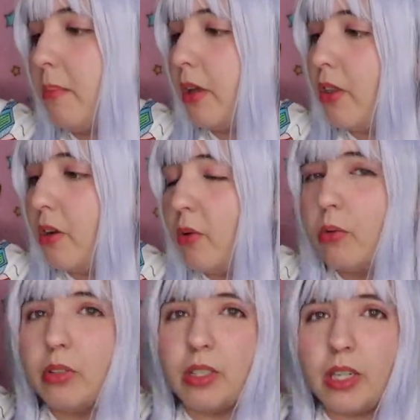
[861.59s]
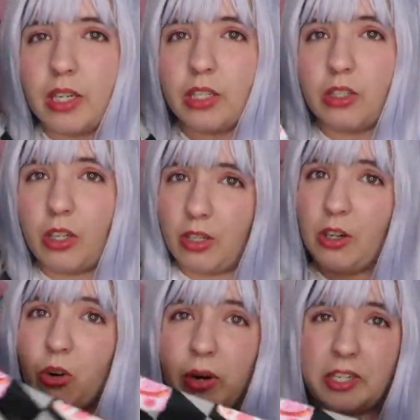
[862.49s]
But no, it is
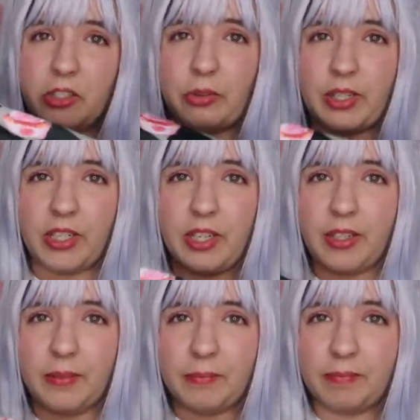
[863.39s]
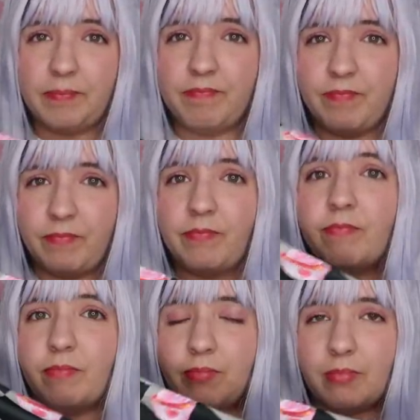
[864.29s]
quite stretchy.
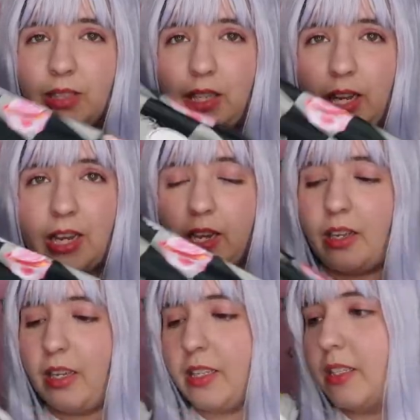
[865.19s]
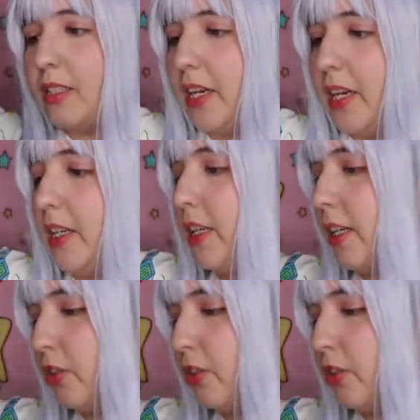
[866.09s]
Like, it's insanely